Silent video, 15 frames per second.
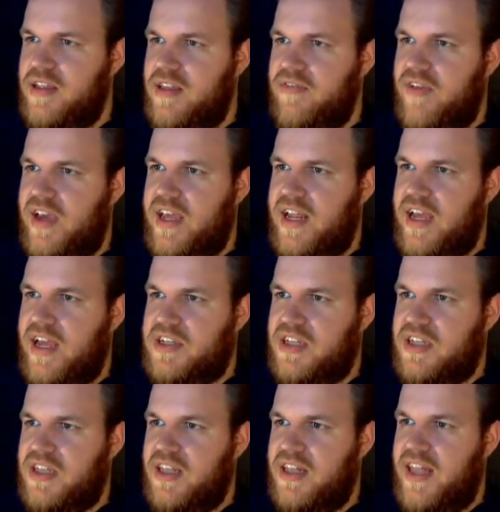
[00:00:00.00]
if I can
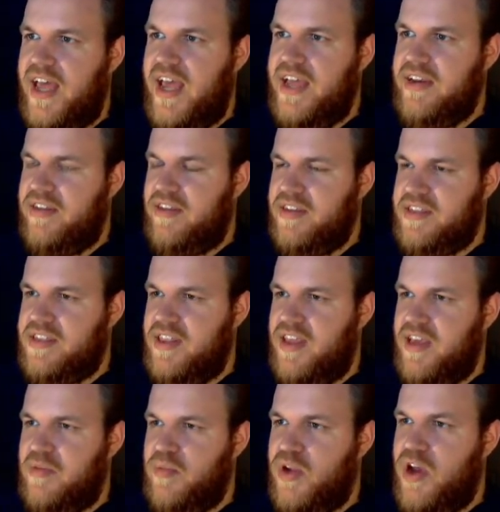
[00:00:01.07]
actually land this
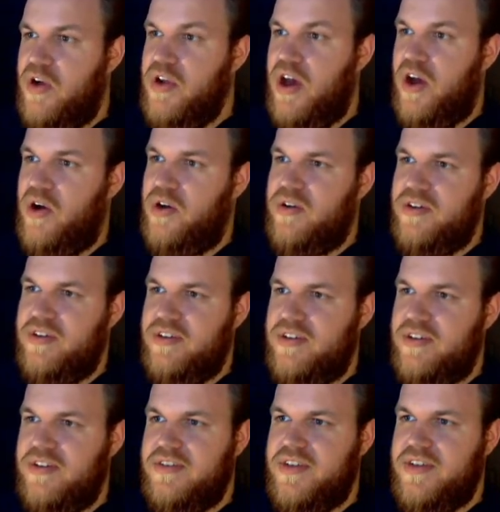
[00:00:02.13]
thing. But oh no!
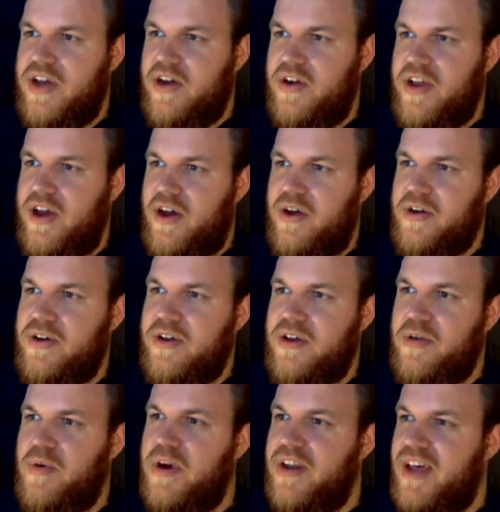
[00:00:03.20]
Oh no!
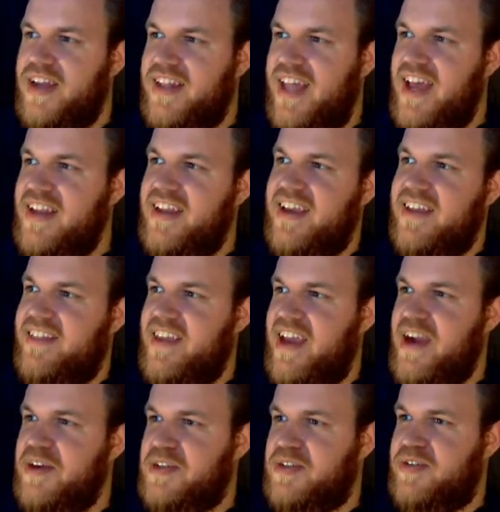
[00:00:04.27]
We're not landing at the
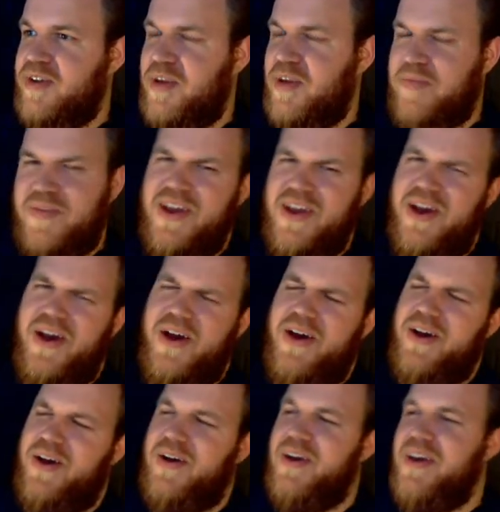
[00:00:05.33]
airstrip.
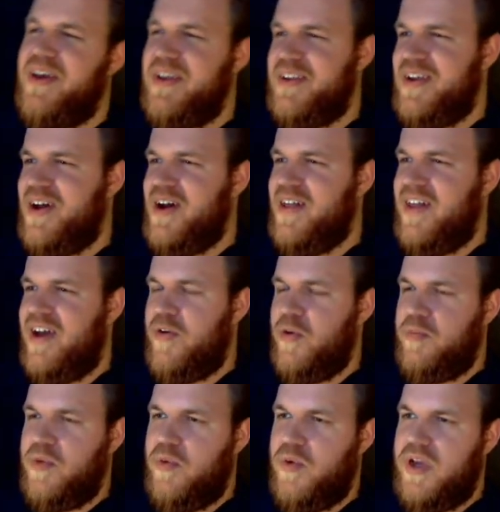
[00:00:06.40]
No! No, that
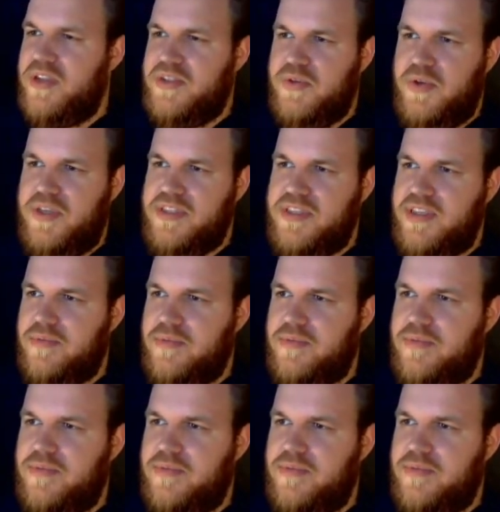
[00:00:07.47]
would be way too easy.